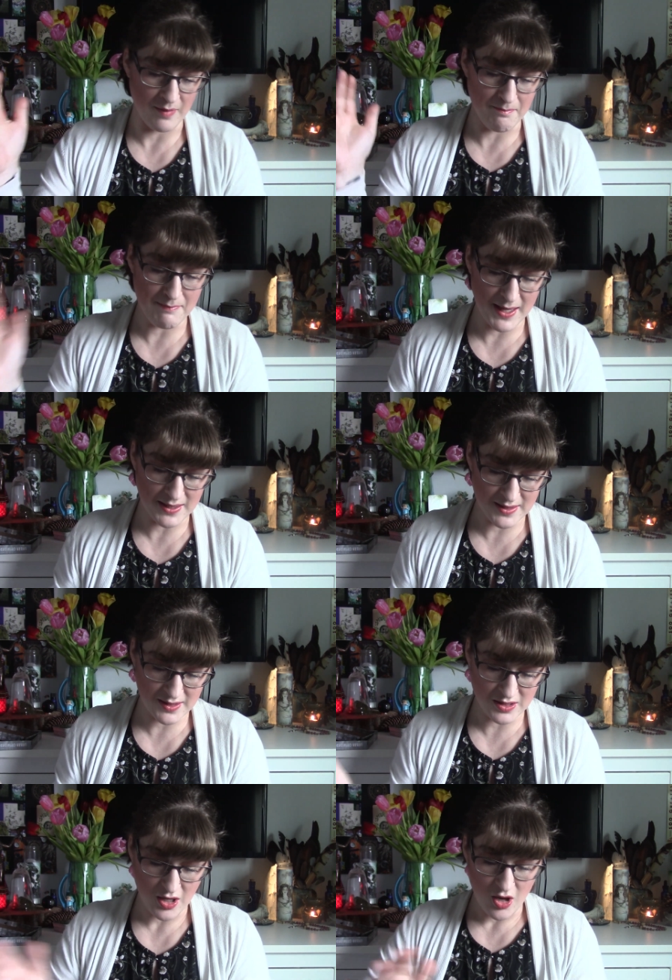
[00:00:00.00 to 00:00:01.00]

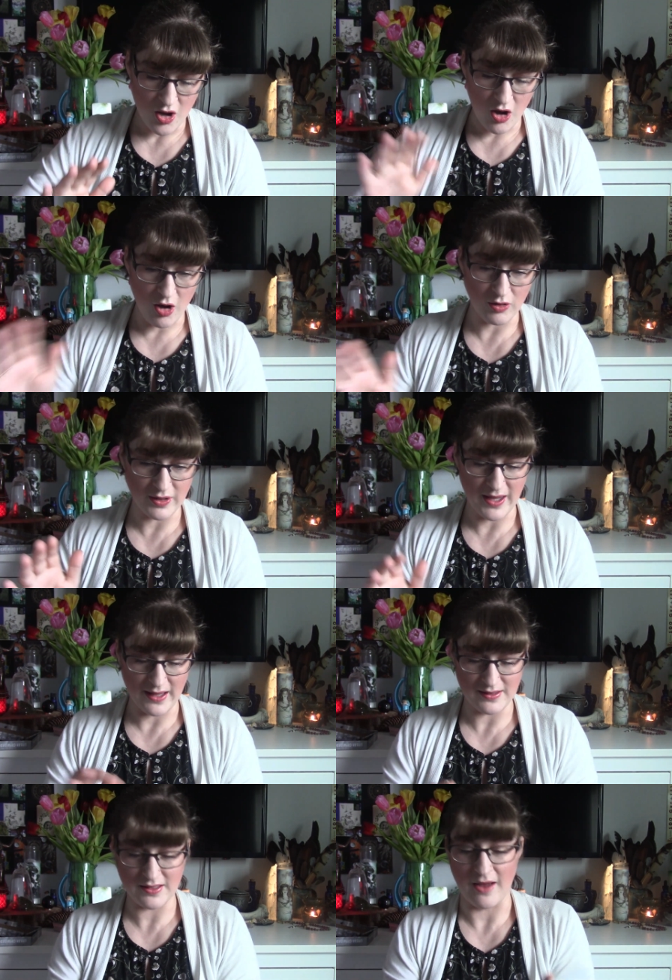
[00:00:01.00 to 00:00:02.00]
mist, all of
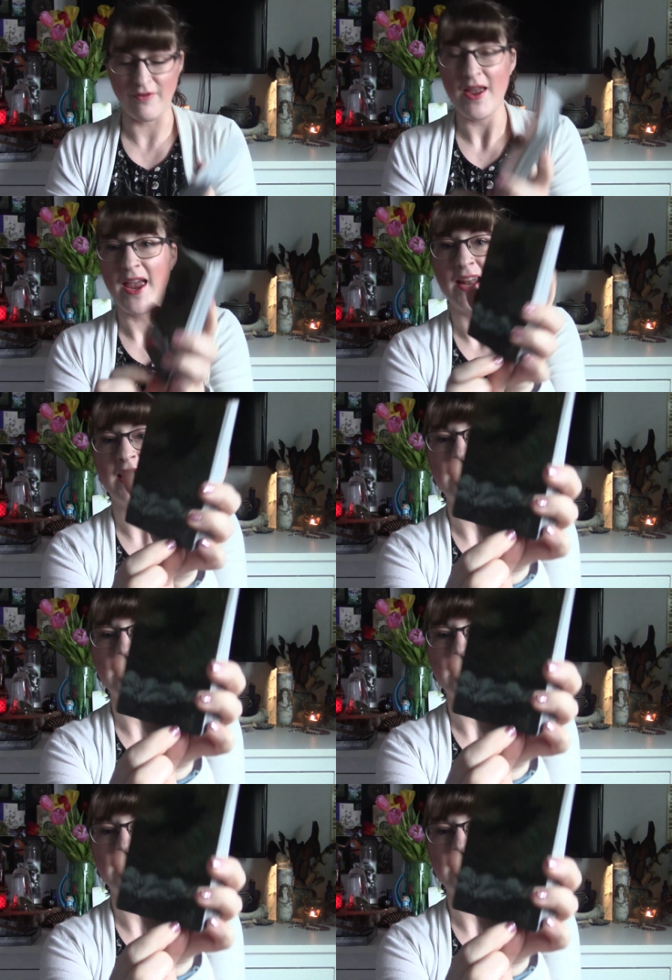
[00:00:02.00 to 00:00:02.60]
that stuff. And I